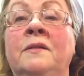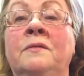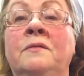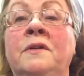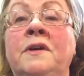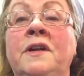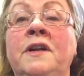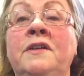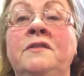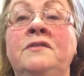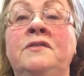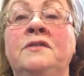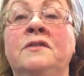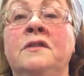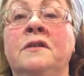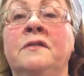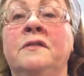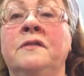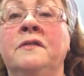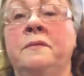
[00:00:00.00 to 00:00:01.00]
What do you
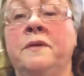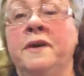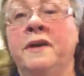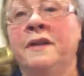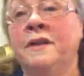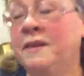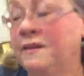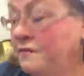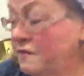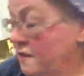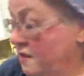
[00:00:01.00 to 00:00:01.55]
serve it with?